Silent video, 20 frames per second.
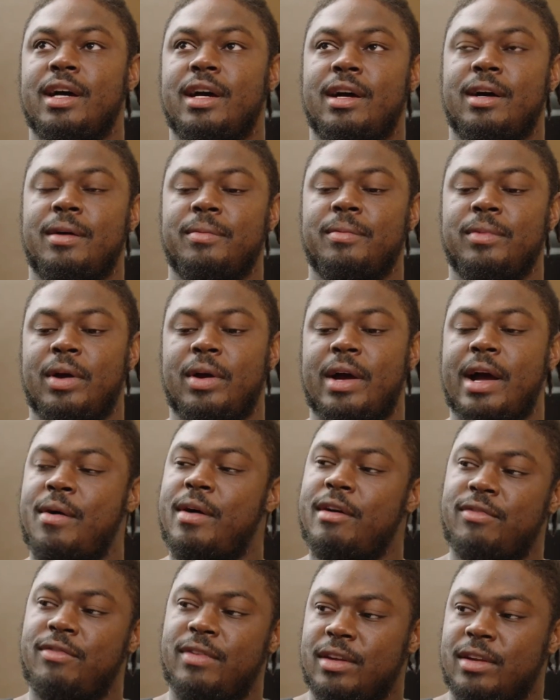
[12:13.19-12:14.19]
um, you know,
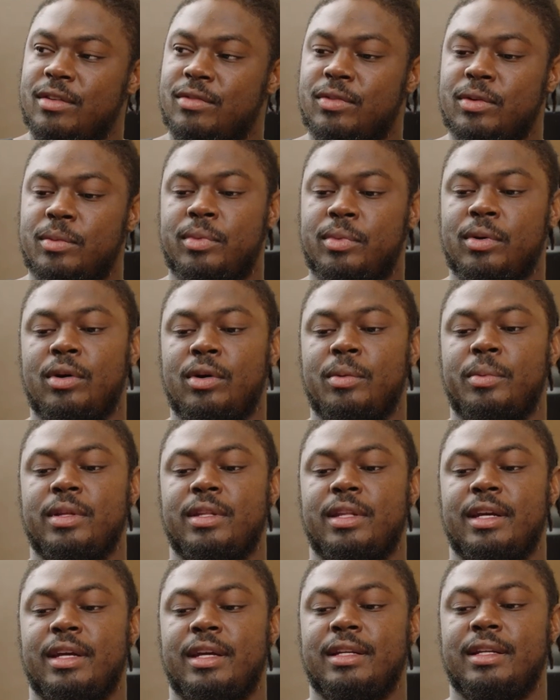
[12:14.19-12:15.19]
how I fit into football.
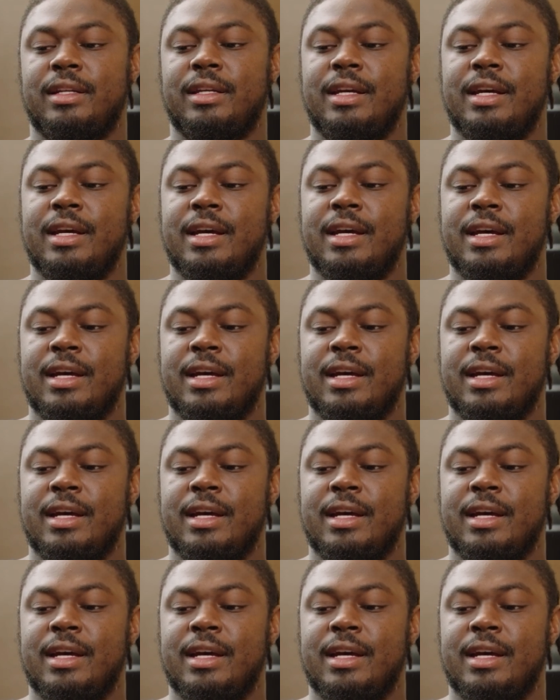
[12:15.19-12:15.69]
But then,